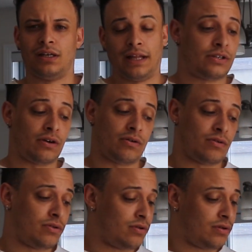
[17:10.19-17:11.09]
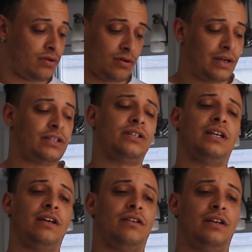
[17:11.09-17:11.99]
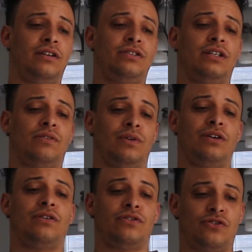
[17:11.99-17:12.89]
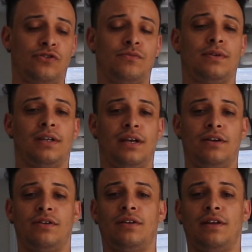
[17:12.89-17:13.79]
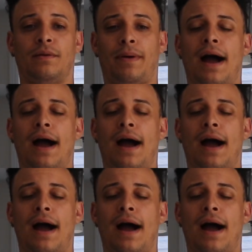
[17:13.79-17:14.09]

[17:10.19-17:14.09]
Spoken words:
So make sure that your energy and what you consume and the